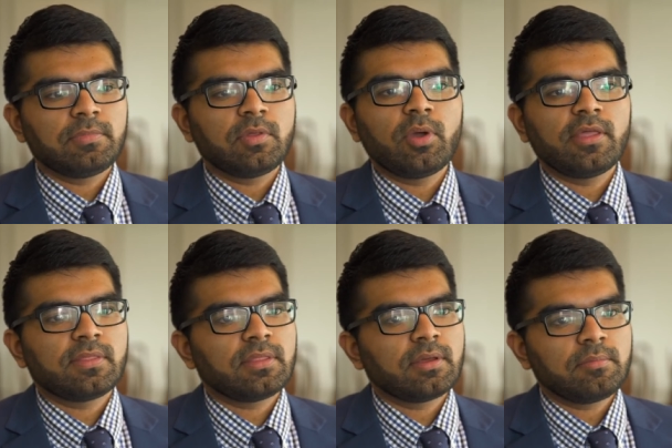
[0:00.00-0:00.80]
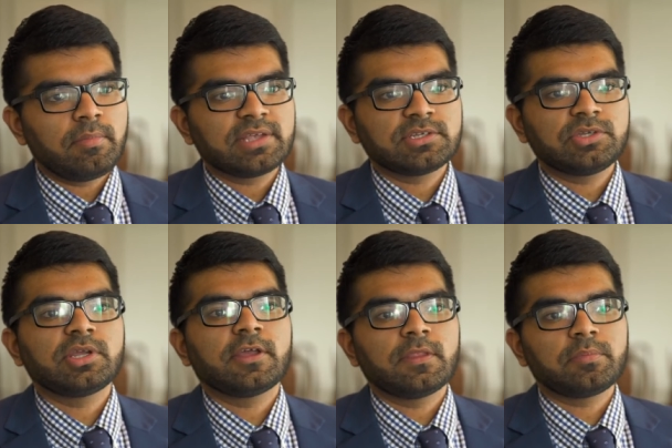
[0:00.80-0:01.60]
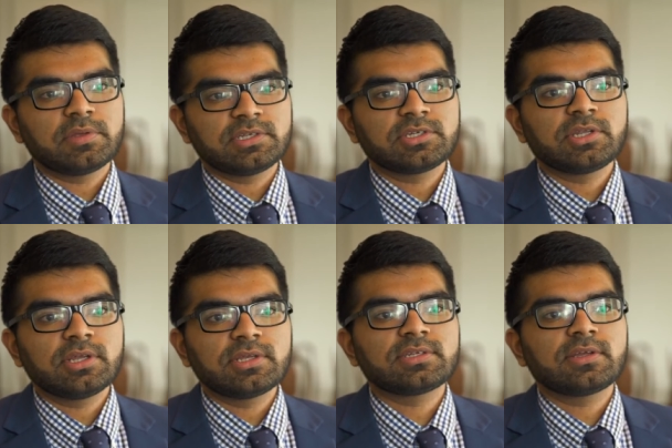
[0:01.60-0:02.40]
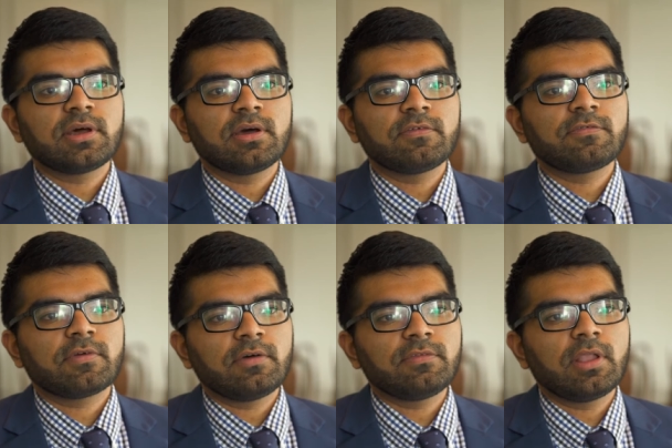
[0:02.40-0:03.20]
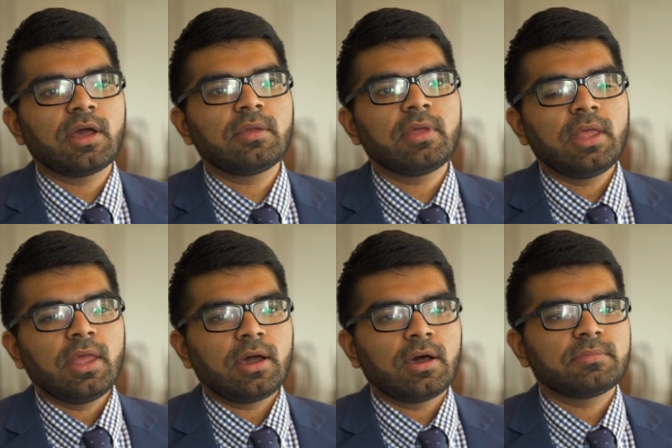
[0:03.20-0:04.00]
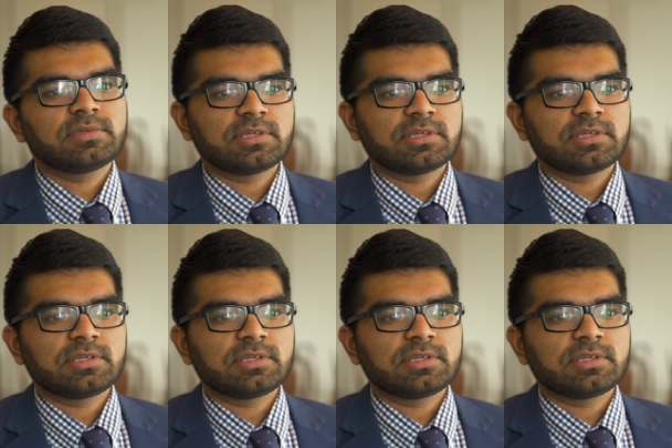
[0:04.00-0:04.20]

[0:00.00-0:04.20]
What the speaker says: the way that the messaging and the positioning is of Lime.